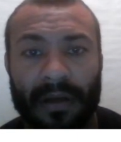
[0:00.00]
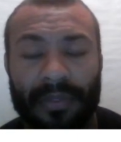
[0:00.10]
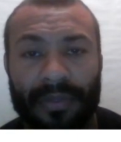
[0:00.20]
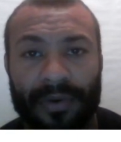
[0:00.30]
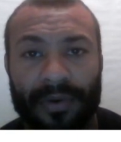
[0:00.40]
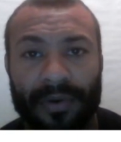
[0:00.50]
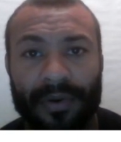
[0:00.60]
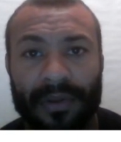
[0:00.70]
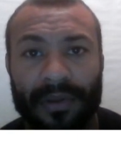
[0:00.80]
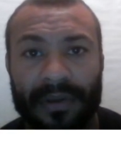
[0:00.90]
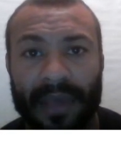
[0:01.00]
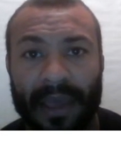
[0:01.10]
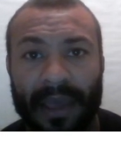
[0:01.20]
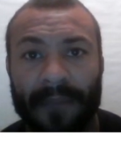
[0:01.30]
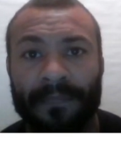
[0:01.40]
third
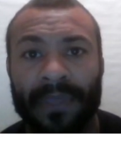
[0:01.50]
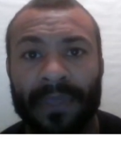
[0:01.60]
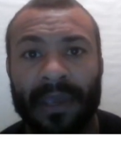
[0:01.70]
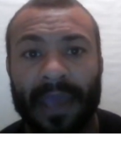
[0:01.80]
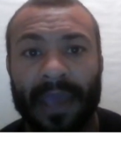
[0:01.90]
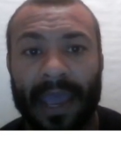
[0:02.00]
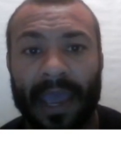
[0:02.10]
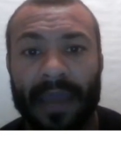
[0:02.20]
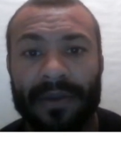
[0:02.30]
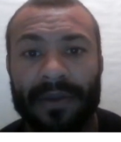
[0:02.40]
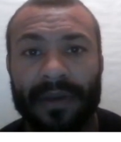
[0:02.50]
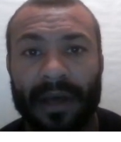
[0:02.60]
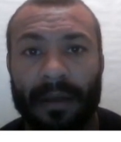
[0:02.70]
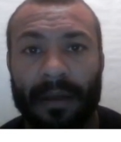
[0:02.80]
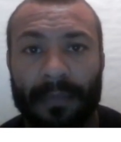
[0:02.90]
day. And
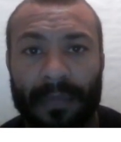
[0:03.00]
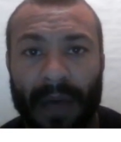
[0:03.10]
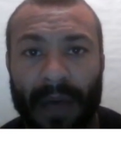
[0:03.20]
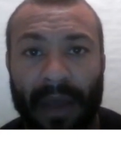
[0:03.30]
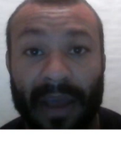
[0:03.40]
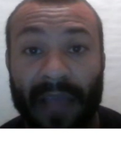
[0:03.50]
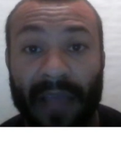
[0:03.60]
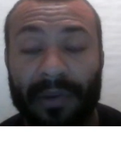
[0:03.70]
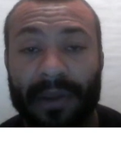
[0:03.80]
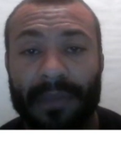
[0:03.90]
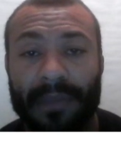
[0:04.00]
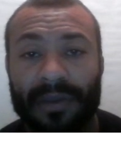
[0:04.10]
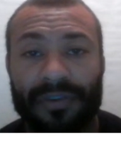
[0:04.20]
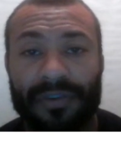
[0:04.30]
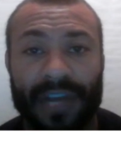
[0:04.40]
I highly recommend
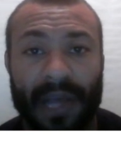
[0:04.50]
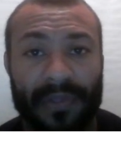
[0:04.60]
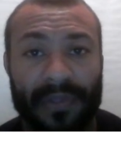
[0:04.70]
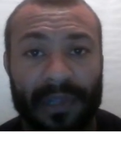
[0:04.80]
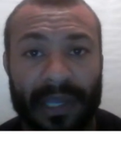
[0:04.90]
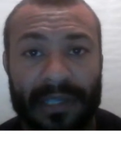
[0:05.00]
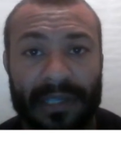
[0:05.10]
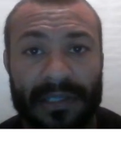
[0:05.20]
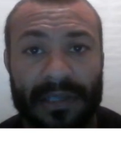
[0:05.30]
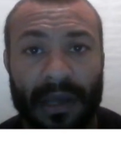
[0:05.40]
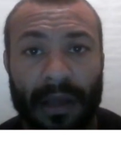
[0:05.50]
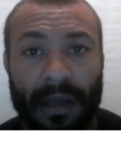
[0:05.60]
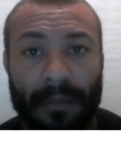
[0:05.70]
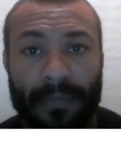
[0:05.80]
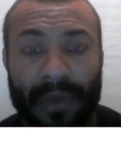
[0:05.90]
you check out the links
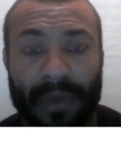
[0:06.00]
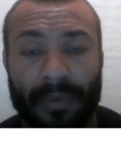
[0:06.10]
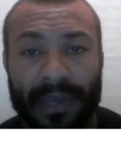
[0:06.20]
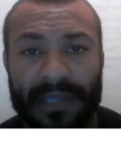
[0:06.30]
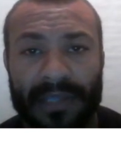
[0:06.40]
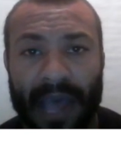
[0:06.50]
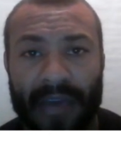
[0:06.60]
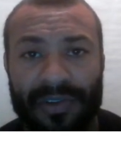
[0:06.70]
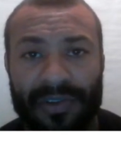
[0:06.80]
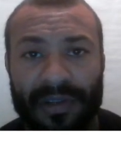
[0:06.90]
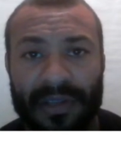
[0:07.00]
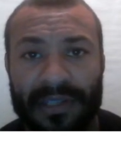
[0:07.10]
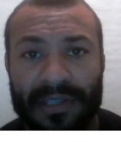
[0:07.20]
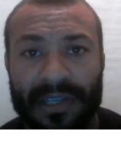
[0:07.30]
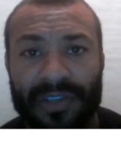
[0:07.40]
that will be attached to
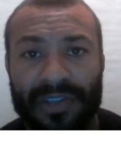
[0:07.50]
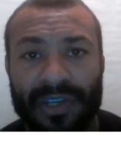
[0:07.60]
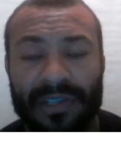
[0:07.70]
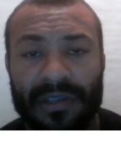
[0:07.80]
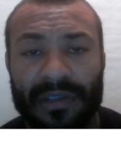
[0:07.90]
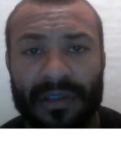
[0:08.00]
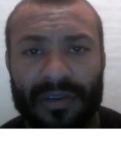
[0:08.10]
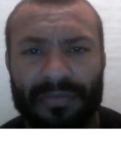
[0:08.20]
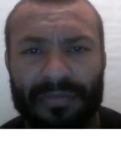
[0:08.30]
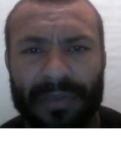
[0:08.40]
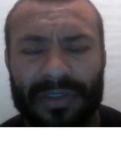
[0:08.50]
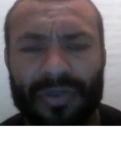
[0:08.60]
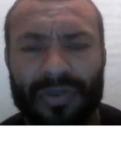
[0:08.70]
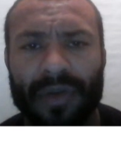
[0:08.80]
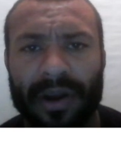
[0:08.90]
these teachings, and there will be
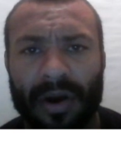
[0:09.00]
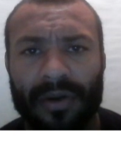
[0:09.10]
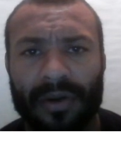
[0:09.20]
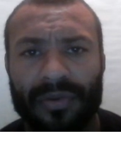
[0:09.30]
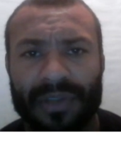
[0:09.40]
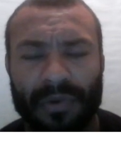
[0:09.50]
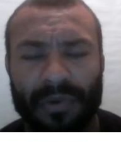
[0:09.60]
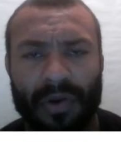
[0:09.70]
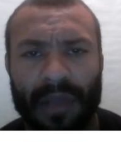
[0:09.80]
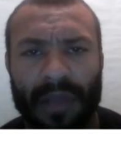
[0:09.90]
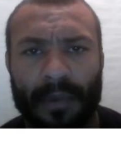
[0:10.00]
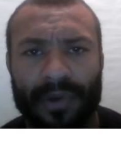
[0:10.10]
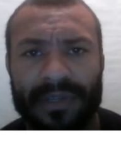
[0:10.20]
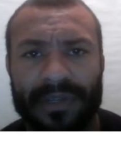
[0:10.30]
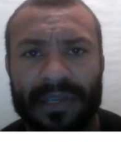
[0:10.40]
2 great articles that will go in a lot
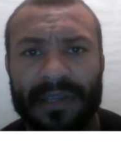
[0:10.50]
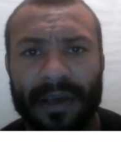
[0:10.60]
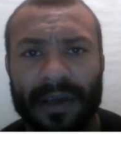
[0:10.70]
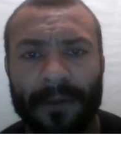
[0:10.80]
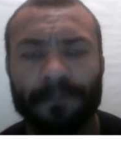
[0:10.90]
more detail